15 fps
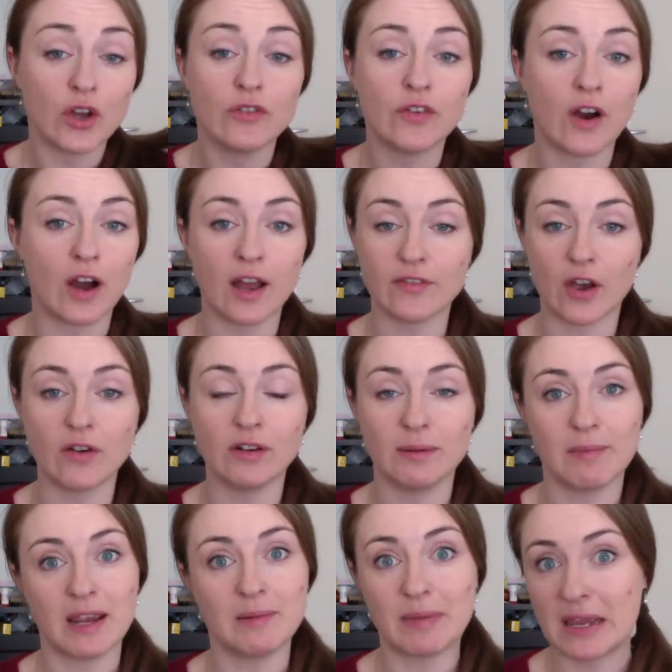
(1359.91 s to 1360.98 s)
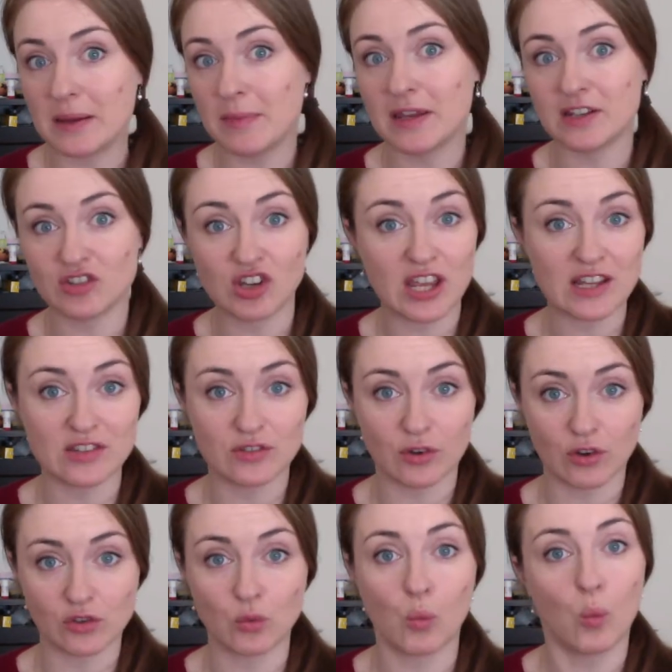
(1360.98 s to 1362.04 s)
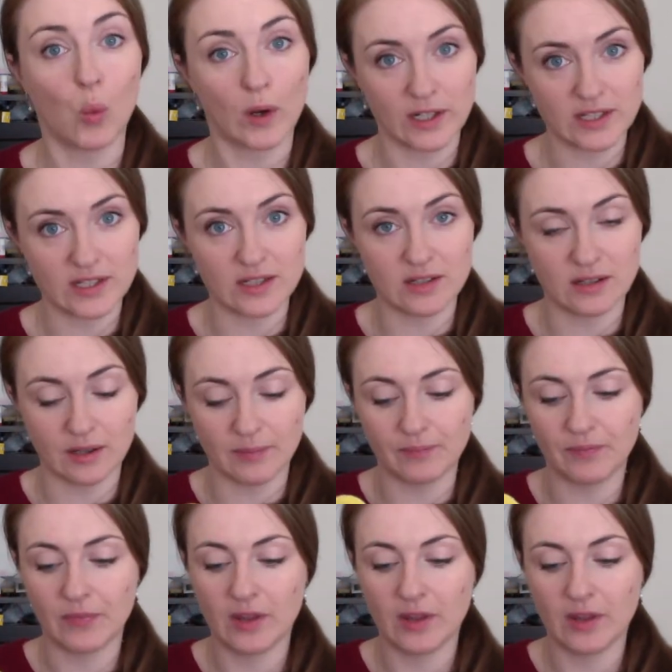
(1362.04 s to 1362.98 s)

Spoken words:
far I've only made baby and kids socks 1 at a time.